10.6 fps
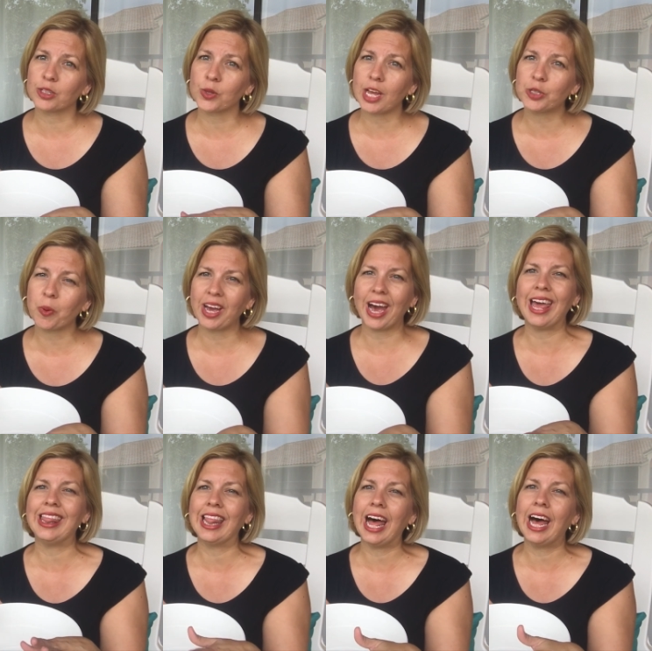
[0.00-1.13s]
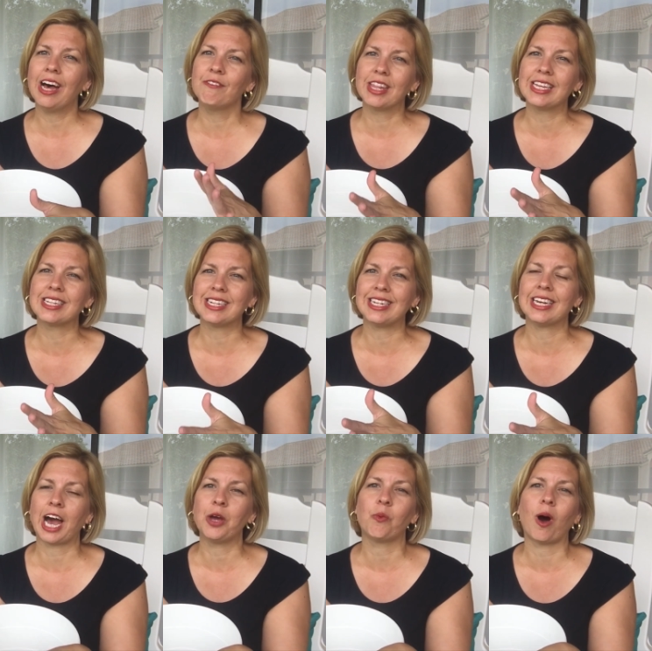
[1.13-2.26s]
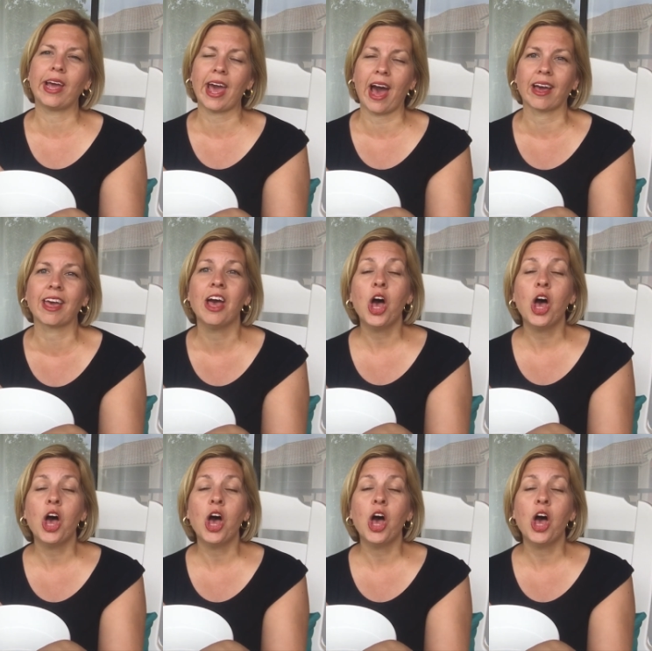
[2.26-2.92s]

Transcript: So that's why I love this DIY hack.